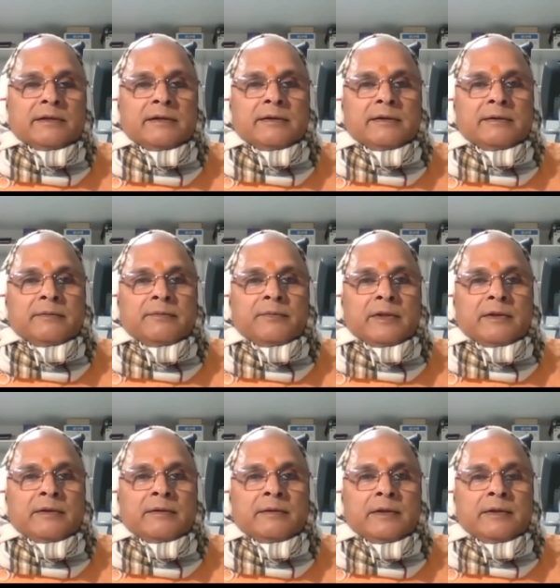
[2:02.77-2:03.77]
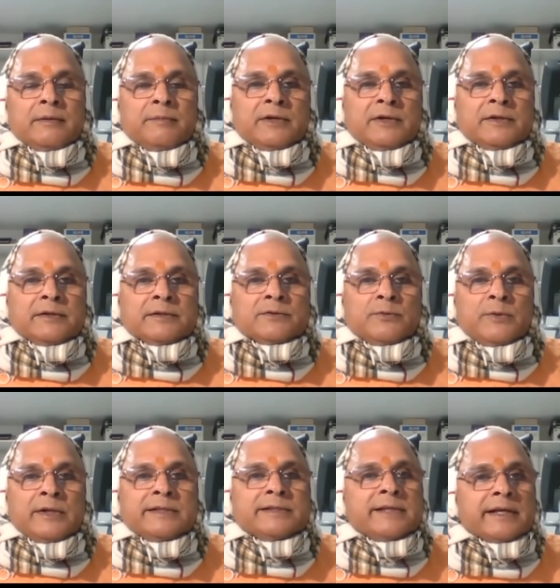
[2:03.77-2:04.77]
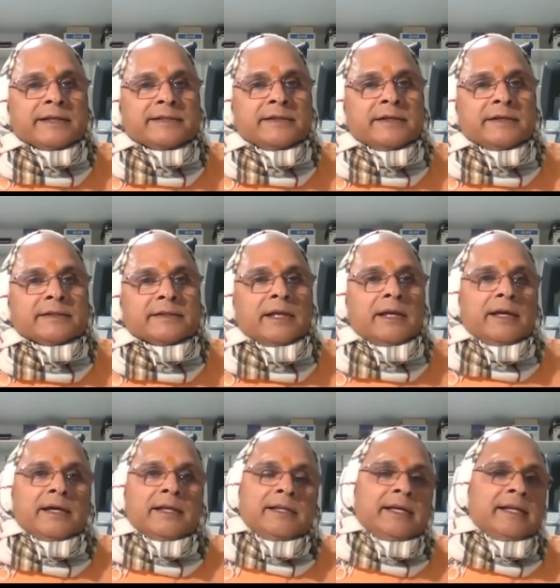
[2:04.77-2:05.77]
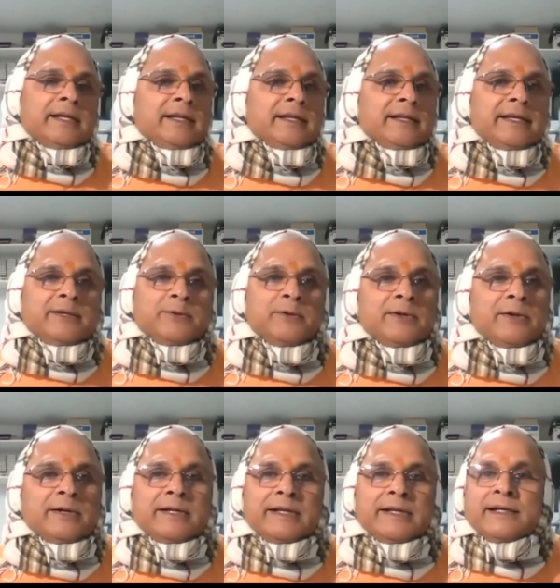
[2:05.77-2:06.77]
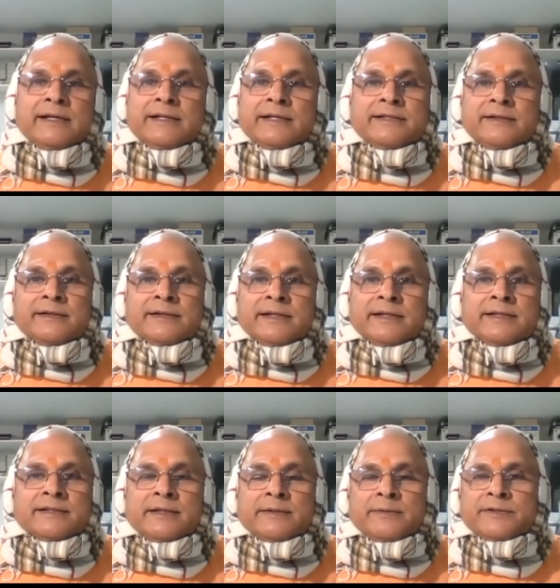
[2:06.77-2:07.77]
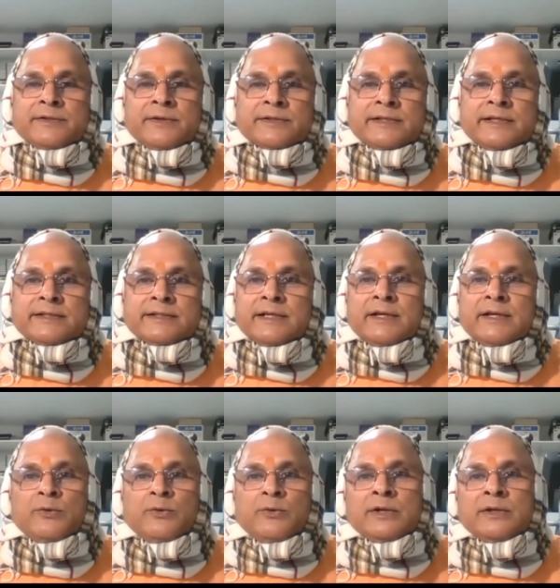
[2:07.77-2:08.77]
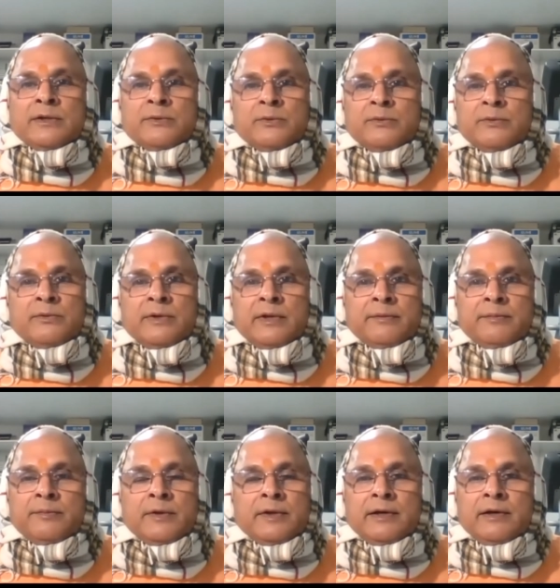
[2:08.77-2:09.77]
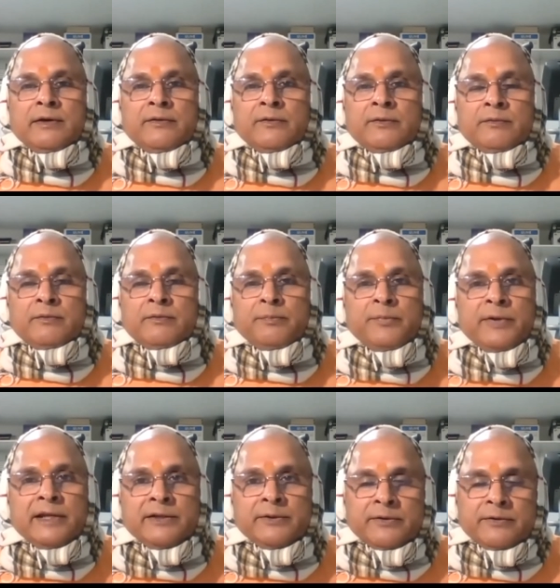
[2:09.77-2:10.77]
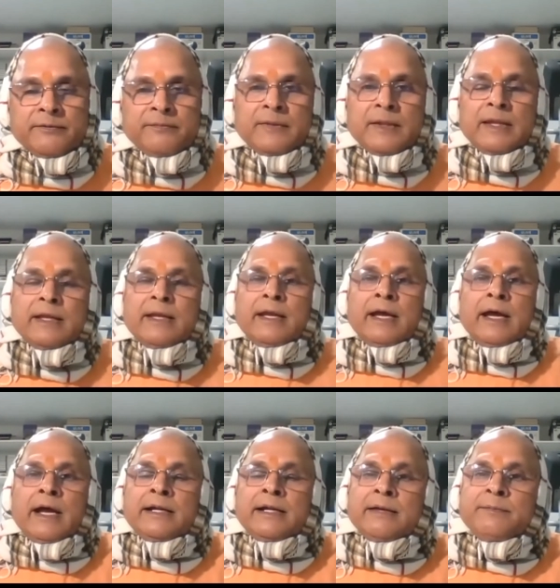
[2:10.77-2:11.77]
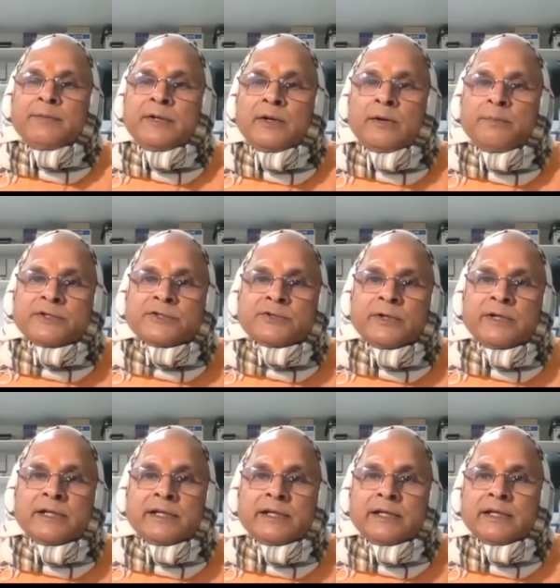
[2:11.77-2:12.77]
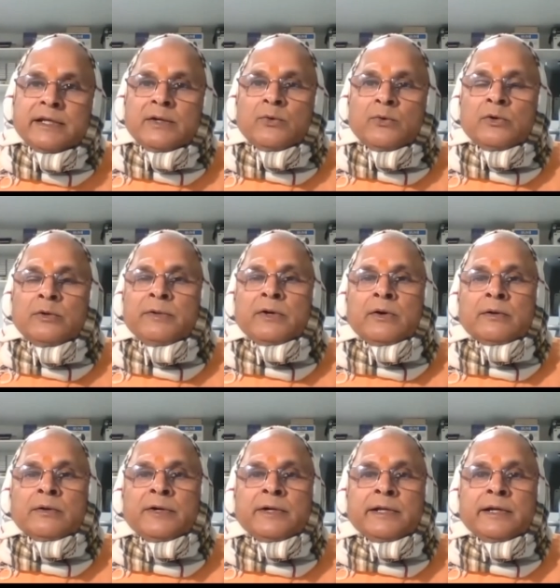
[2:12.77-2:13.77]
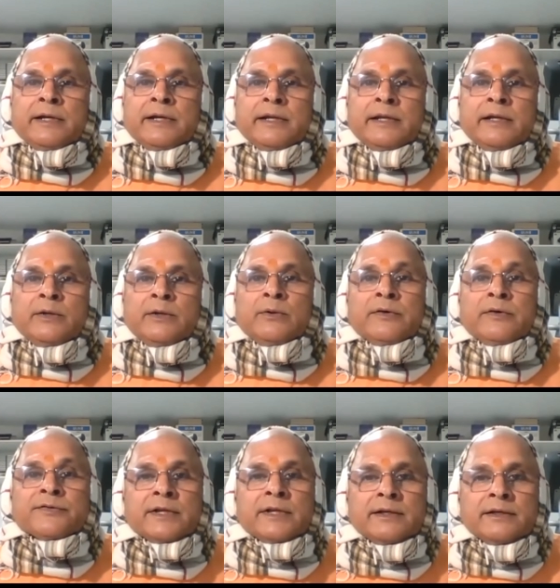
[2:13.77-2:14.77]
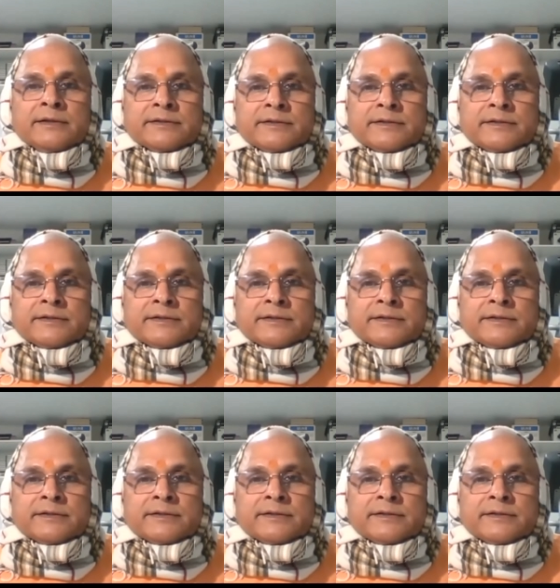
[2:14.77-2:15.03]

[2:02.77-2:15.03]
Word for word: um, uh, because one is anxious, then it will not yield result. Instead of success, one will have um, failure. And every opportunity will be converted into obstacles.